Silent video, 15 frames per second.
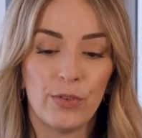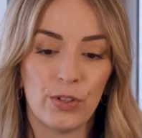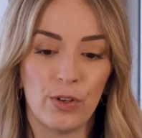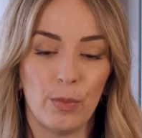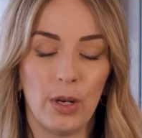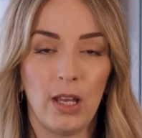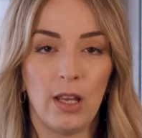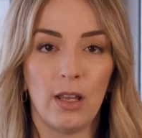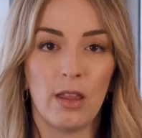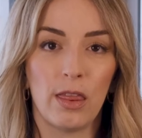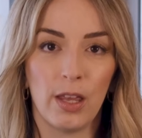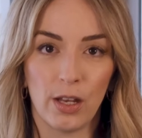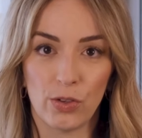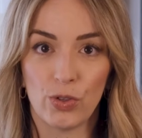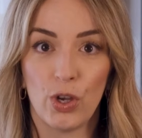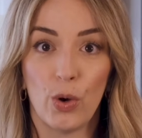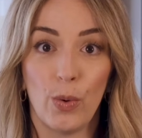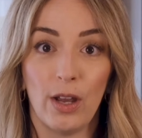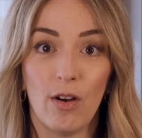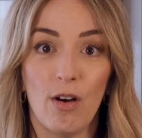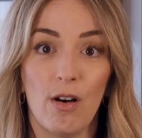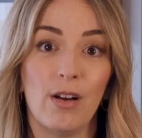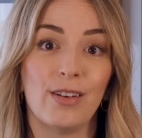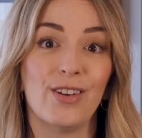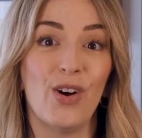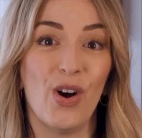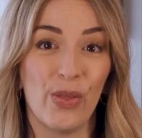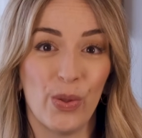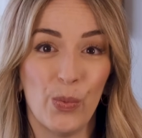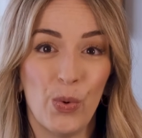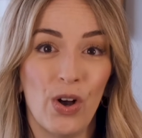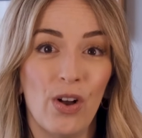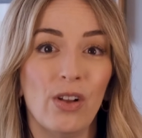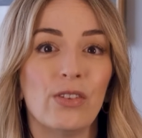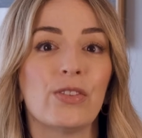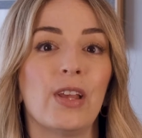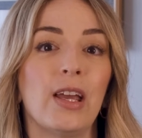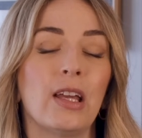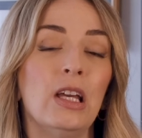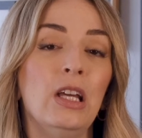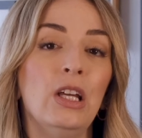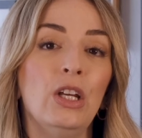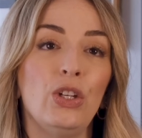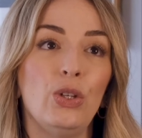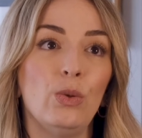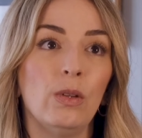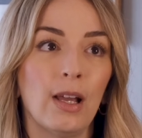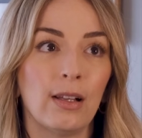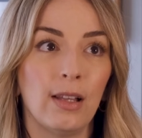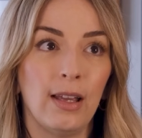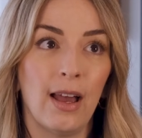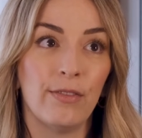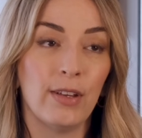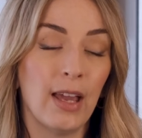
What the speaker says: so many things going on the walls. Like you likely have